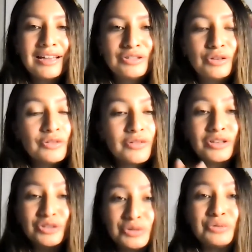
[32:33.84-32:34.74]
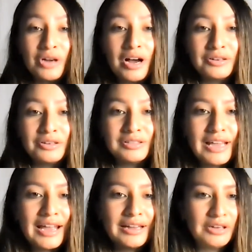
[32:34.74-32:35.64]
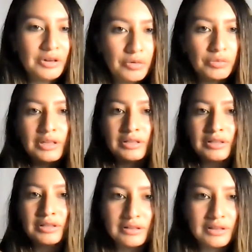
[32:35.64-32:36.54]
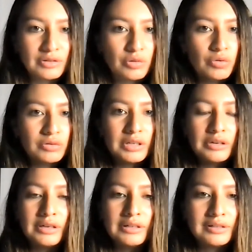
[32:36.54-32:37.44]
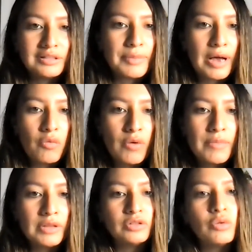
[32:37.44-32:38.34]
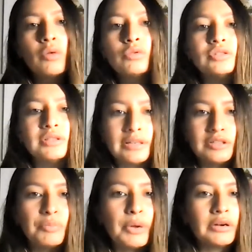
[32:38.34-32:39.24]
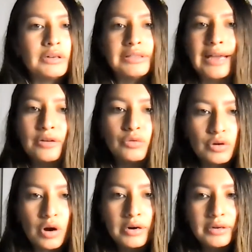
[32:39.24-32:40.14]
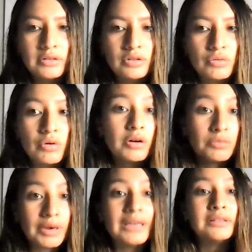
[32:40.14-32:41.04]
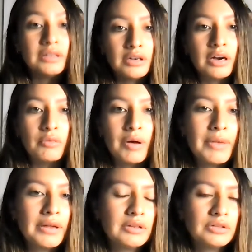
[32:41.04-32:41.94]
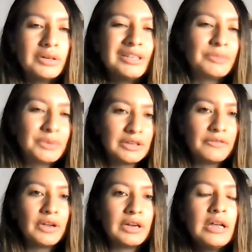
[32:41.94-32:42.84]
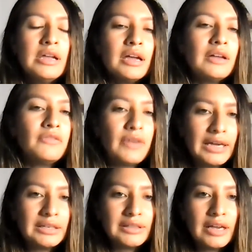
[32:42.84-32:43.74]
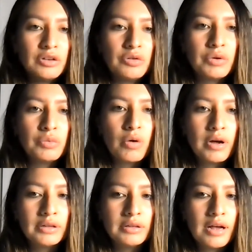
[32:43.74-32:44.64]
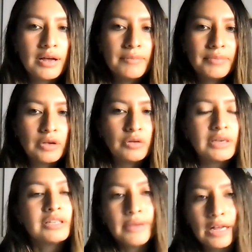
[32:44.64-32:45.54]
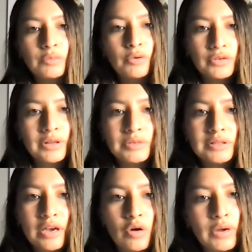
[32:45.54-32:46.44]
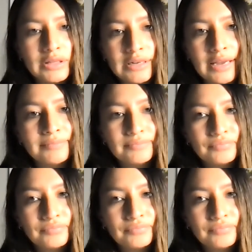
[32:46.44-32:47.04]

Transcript: So you've got two daughters, and, this whole series is about women. So what would you say to parents and or guardians who are raising young women? Is there any specific advice that you would want, that you think is valuable for them to take away tonight?